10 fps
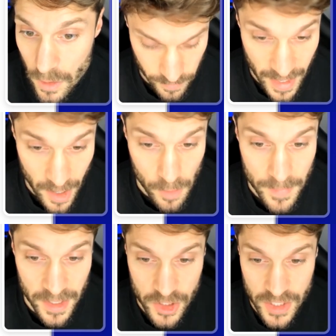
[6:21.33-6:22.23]
Now,
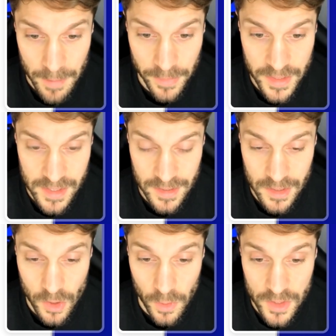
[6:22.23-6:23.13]
manage templates.
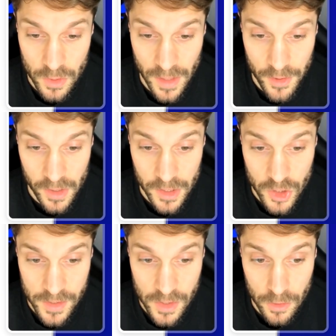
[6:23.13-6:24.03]
This is going to allow you to
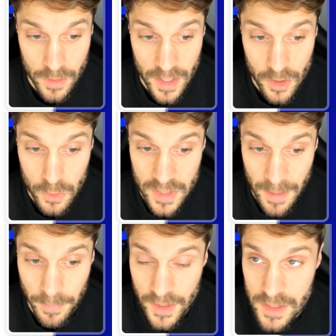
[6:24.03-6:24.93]
adjust or create new
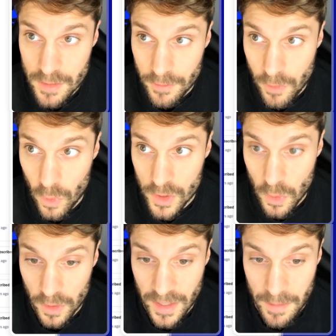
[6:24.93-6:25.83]
templates for
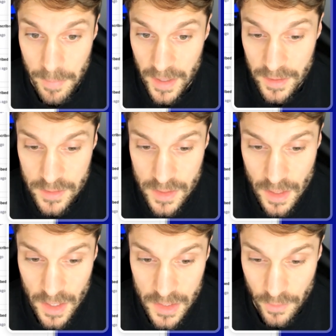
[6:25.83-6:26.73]
your
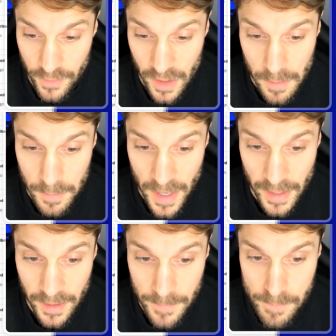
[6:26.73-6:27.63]
campaigns. So if I come
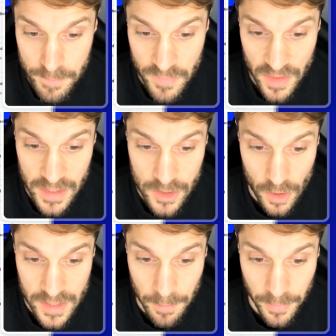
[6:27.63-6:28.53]
back, these
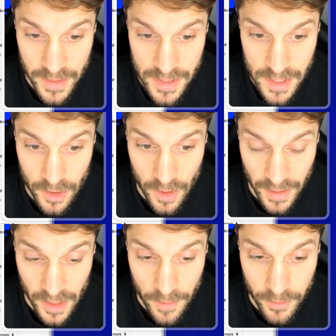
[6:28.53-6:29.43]
are templates here.
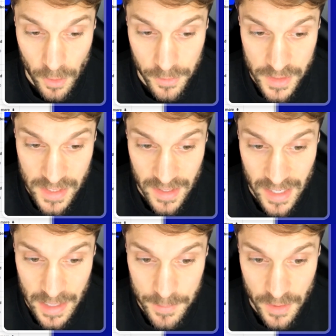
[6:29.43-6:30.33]
I can hover over and see the
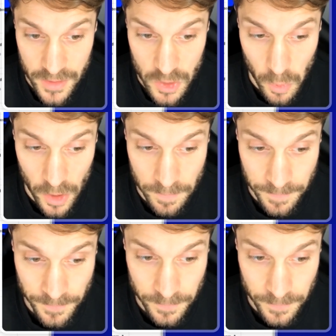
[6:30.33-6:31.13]
names of each one.